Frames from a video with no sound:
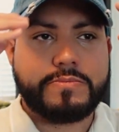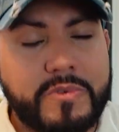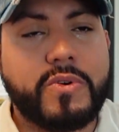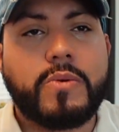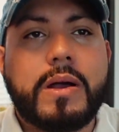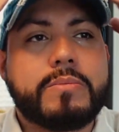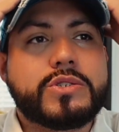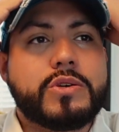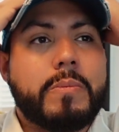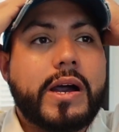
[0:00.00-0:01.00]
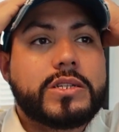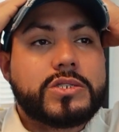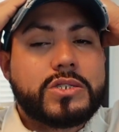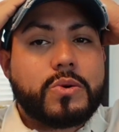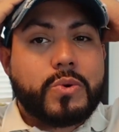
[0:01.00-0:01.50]
Before I ramble too
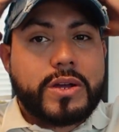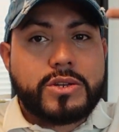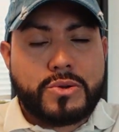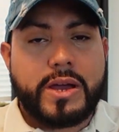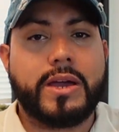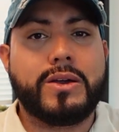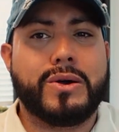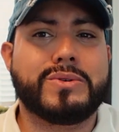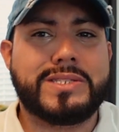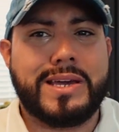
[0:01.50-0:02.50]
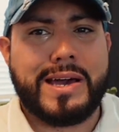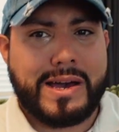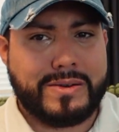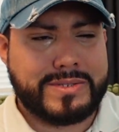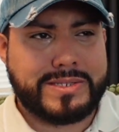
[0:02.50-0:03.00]
much, we're gonna try and go see a
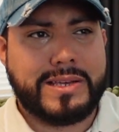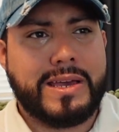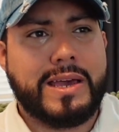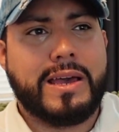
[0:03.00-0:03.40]
house.